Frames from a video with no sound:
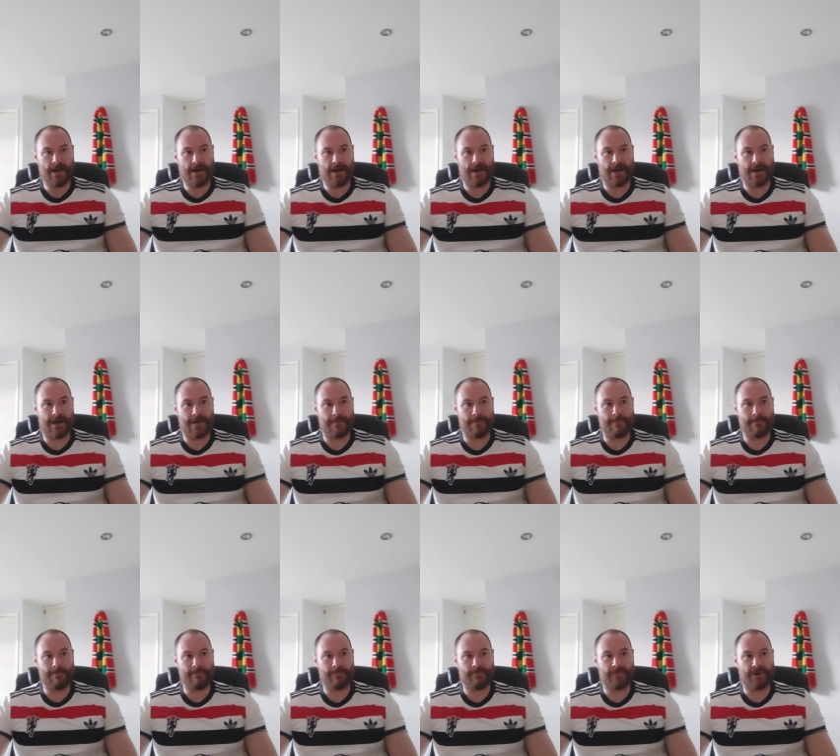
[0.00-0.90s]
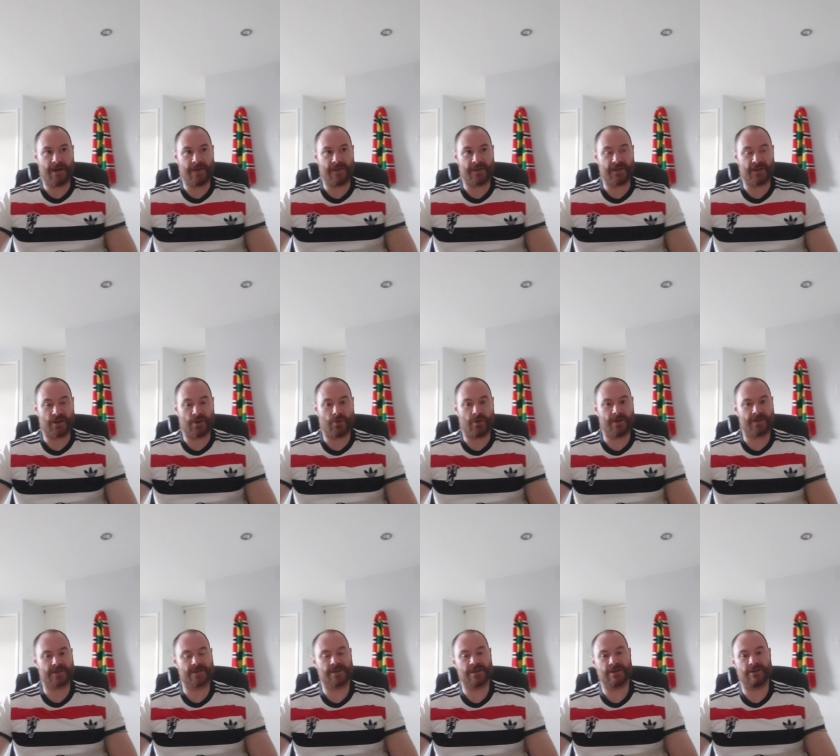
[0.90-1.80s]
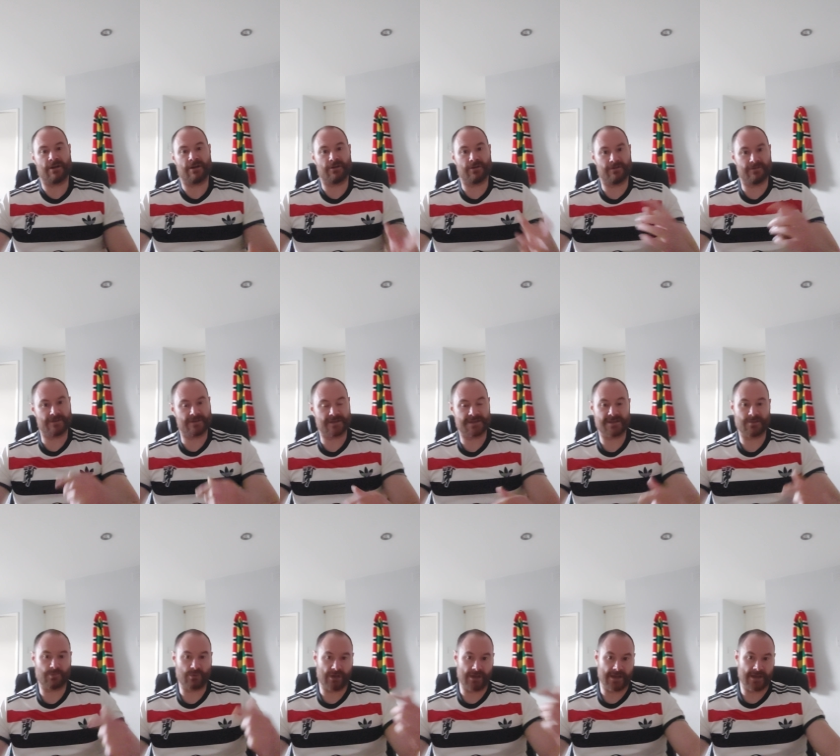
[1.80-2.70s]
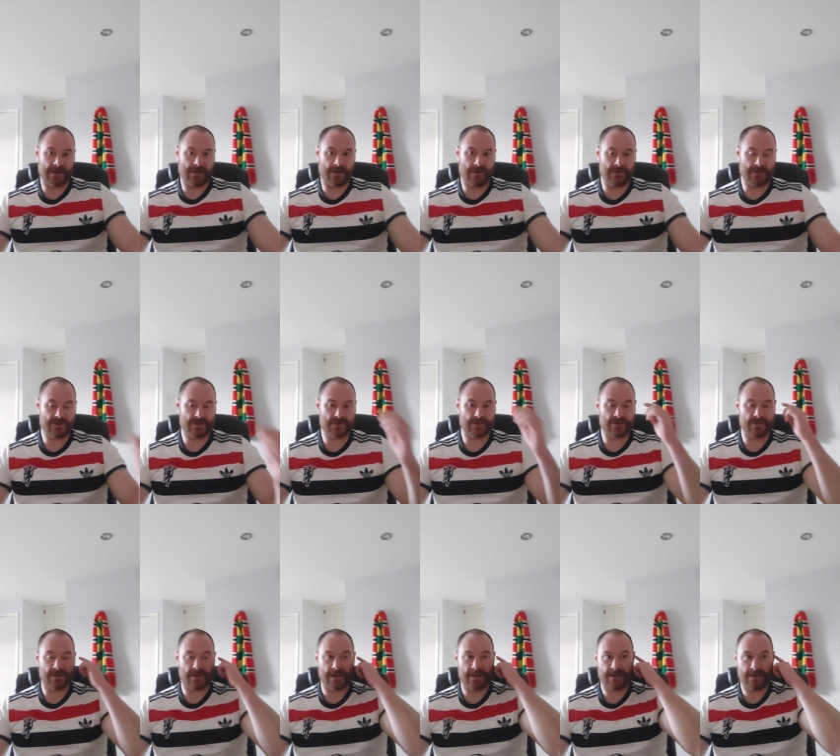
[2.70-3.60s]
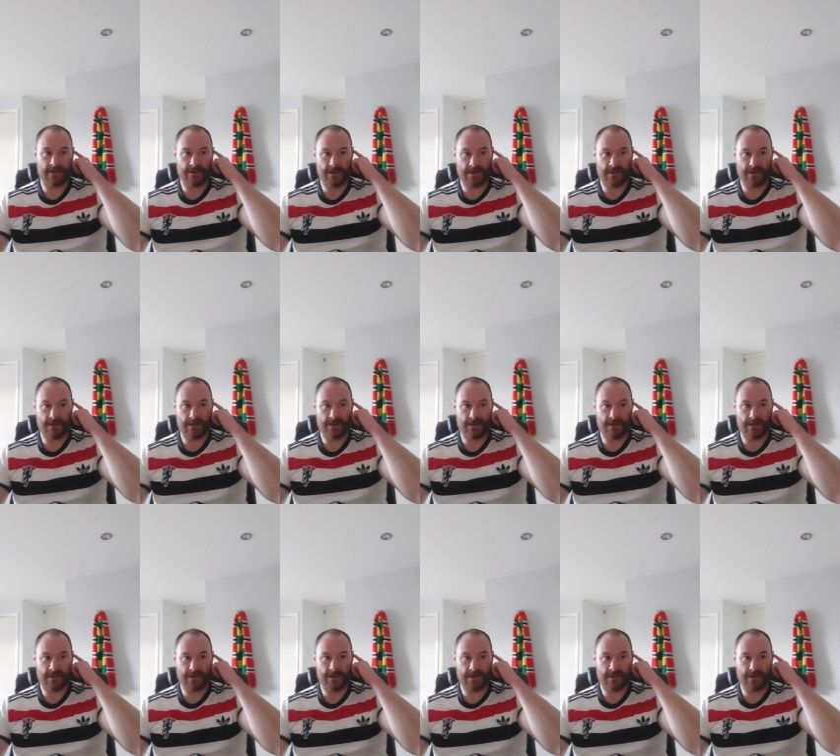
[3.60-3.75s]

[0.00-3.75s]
and then a quick turnaround obviously to play on the Sunday.